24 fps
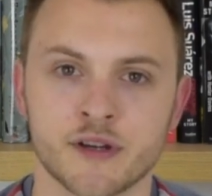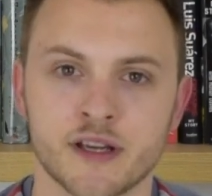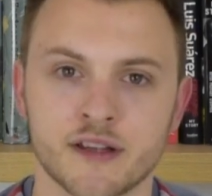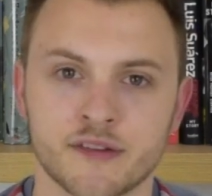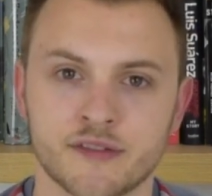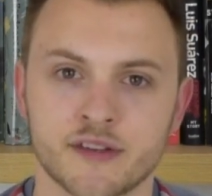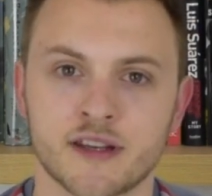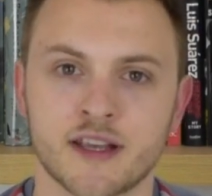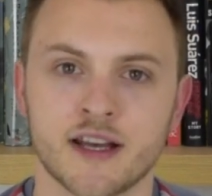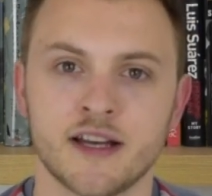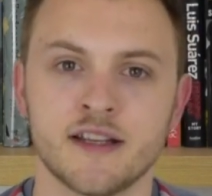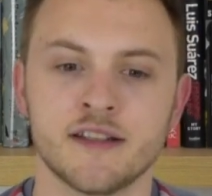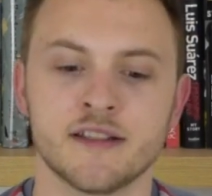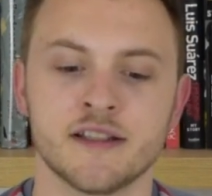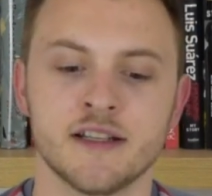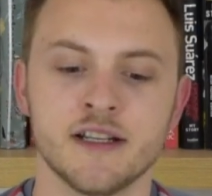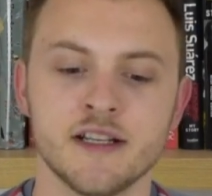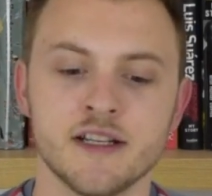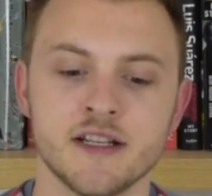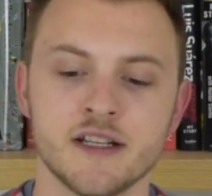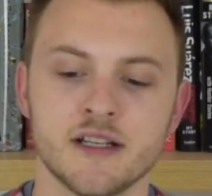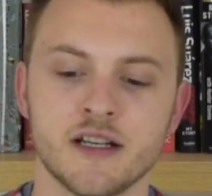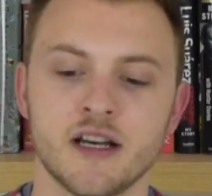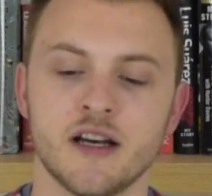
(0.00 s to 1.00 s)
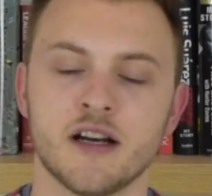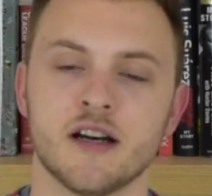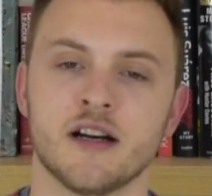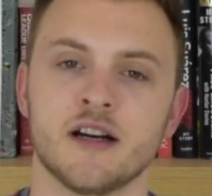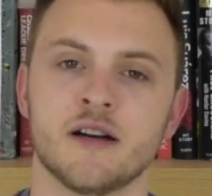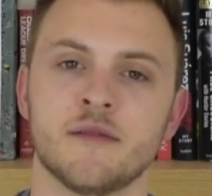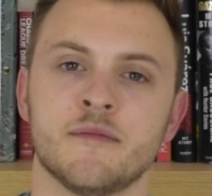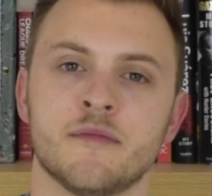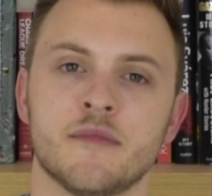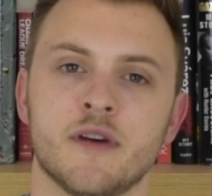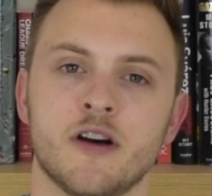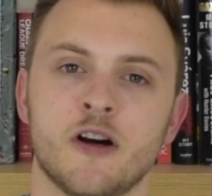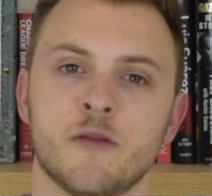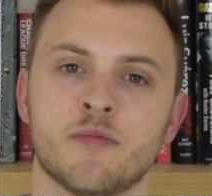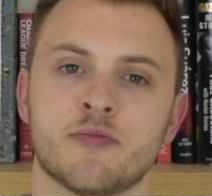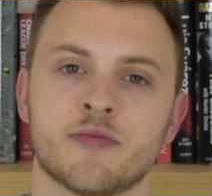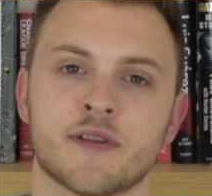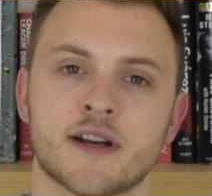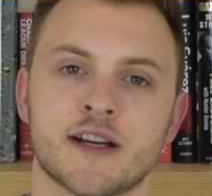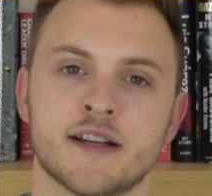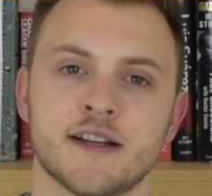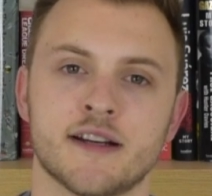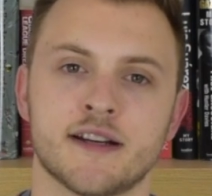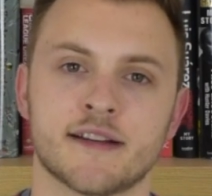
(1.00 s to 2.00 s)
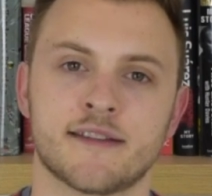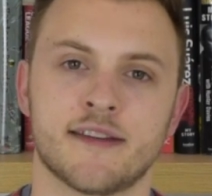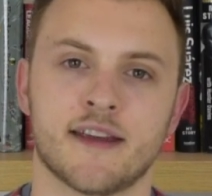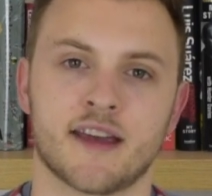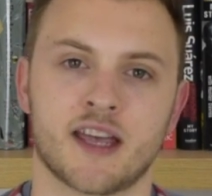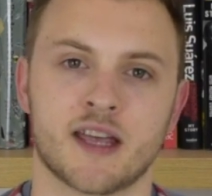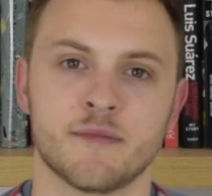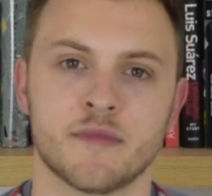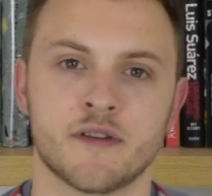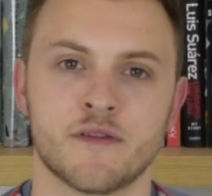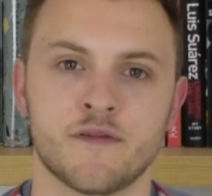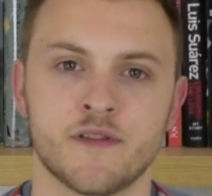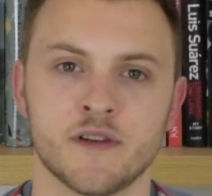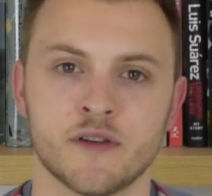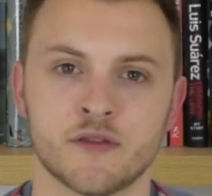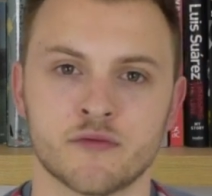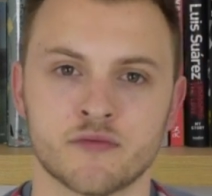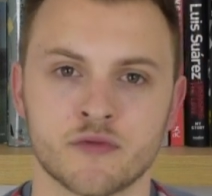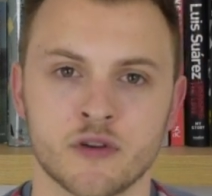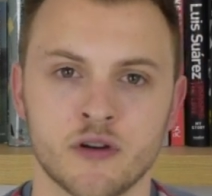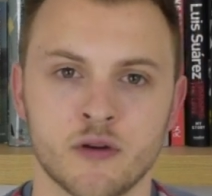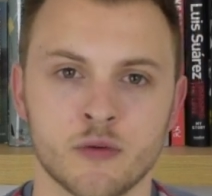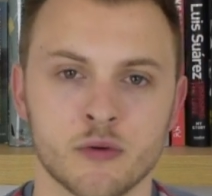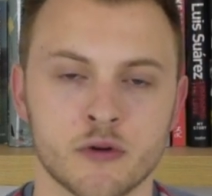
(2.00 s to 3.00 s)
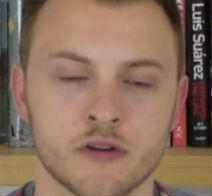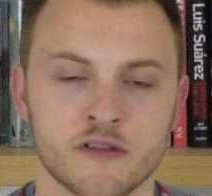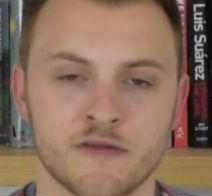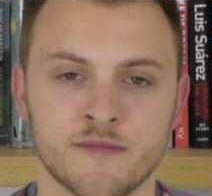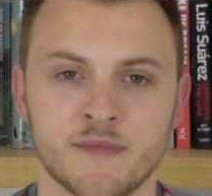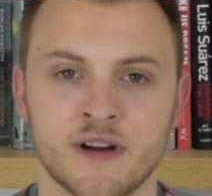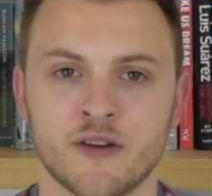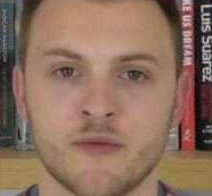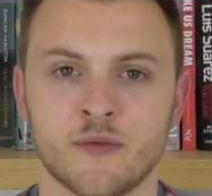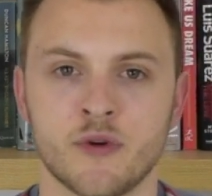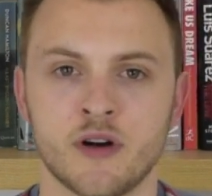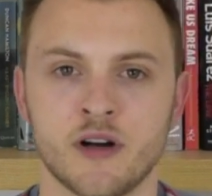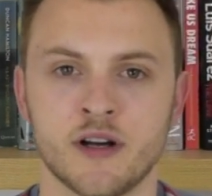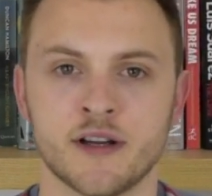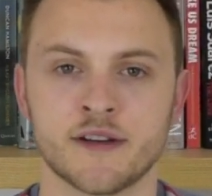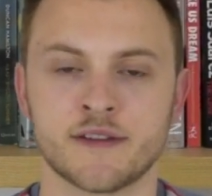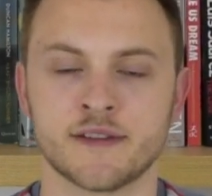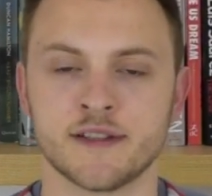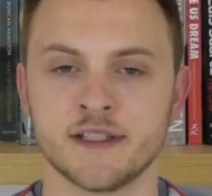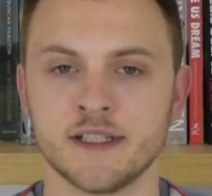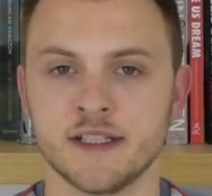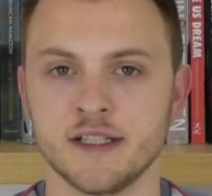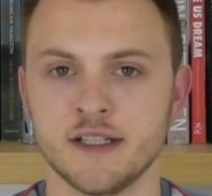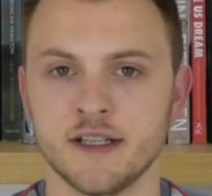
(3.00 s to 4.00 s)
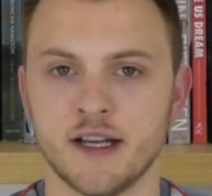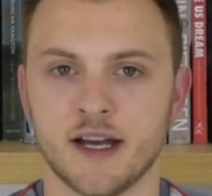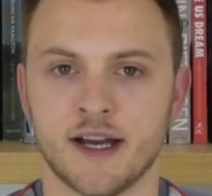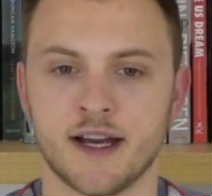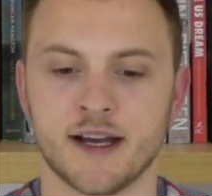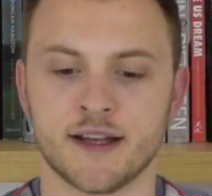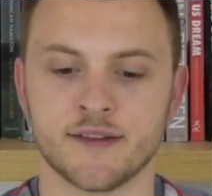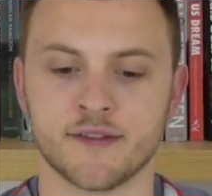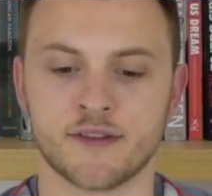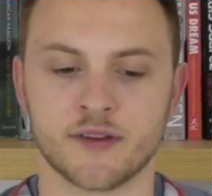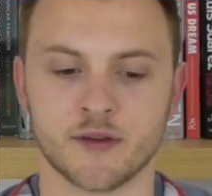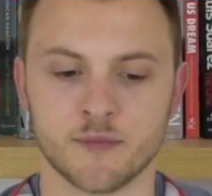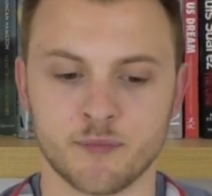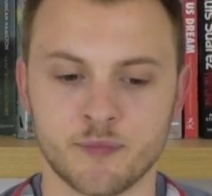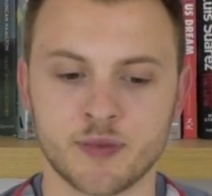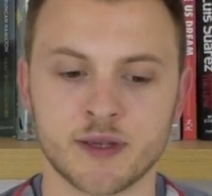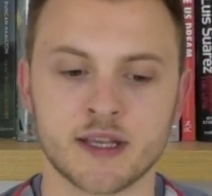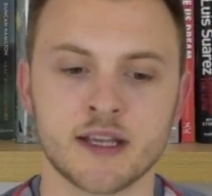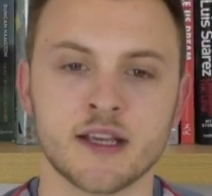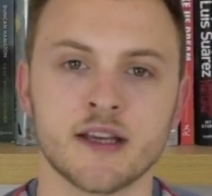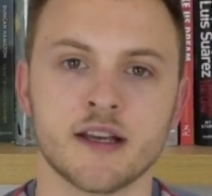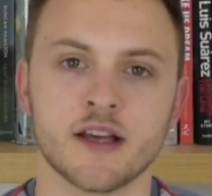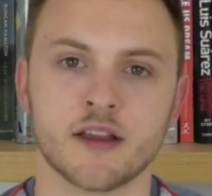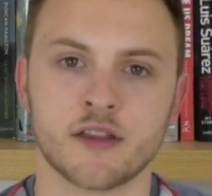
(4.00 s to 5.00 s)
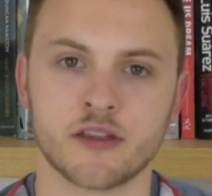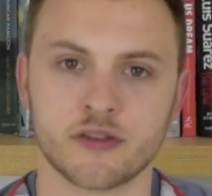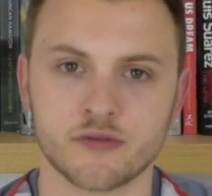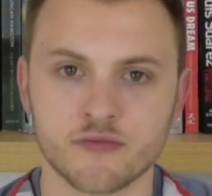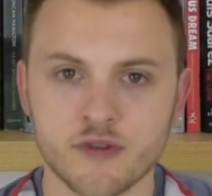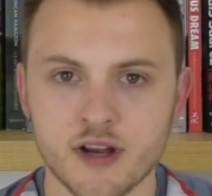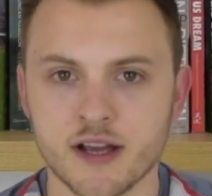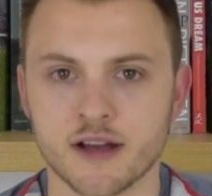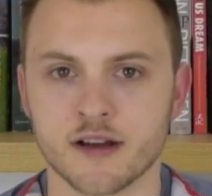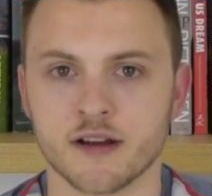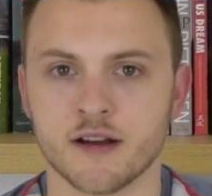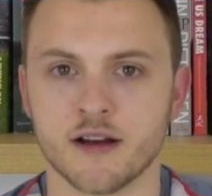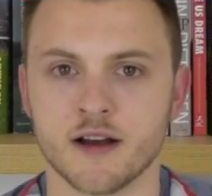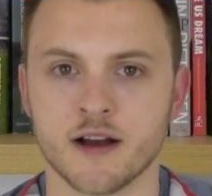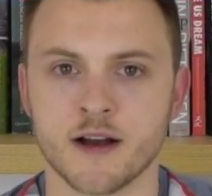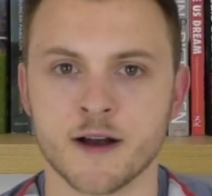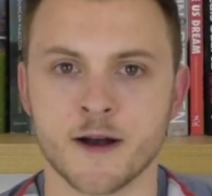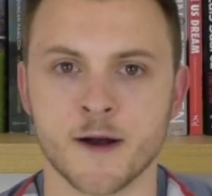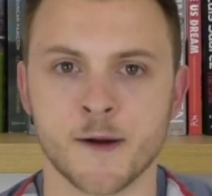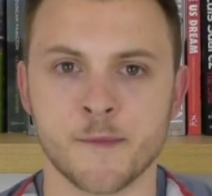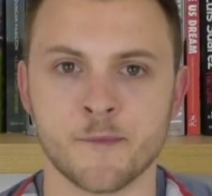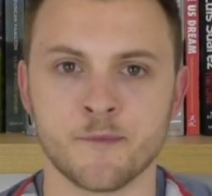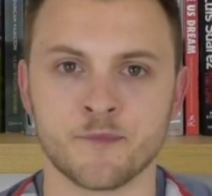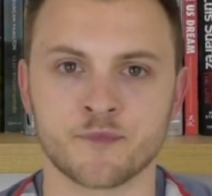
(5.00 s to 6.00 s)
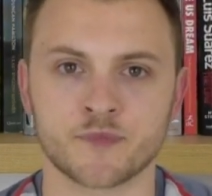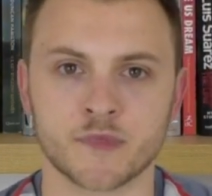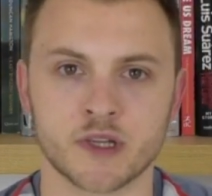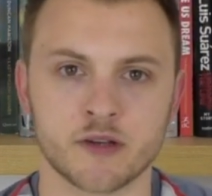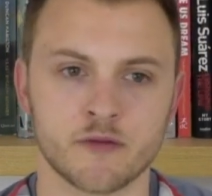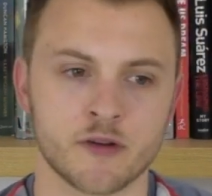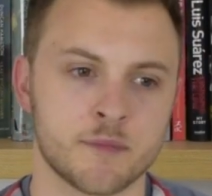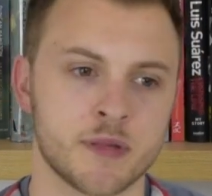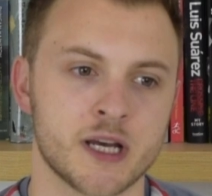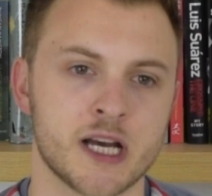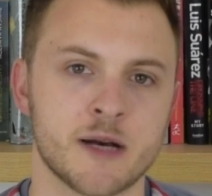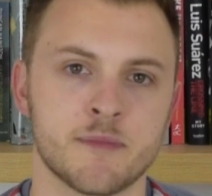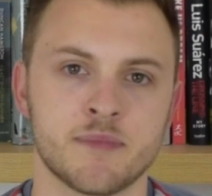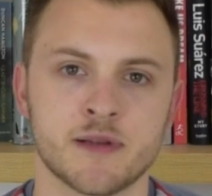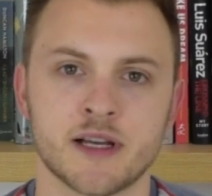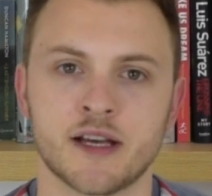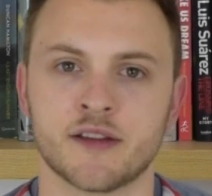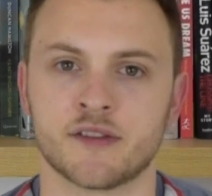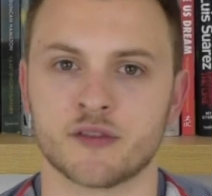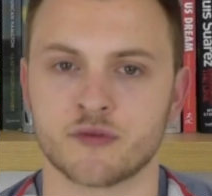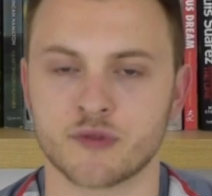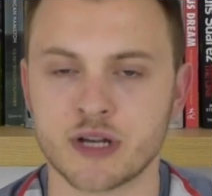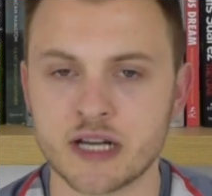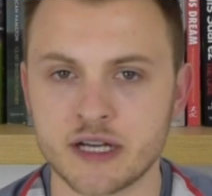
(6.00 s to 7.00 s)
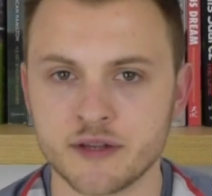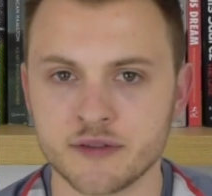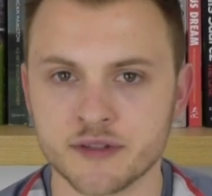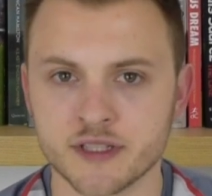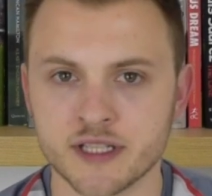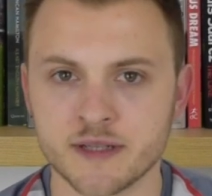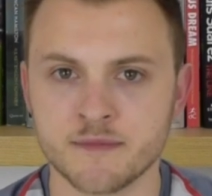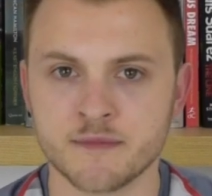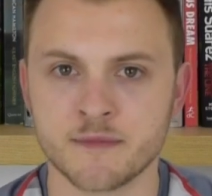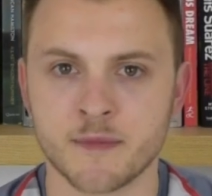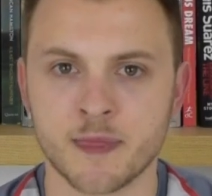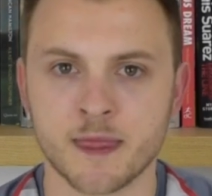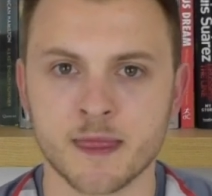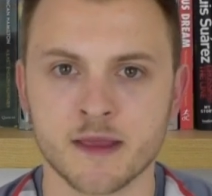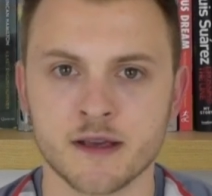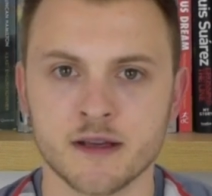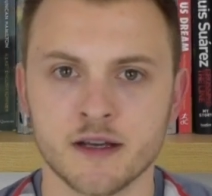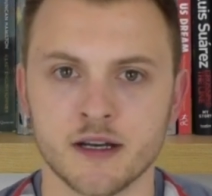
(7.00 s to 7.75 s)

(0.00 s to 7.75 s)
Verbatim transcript: Yes, he can um, operating that attacking midfield role off from out wide and be a threat um, with better players around him.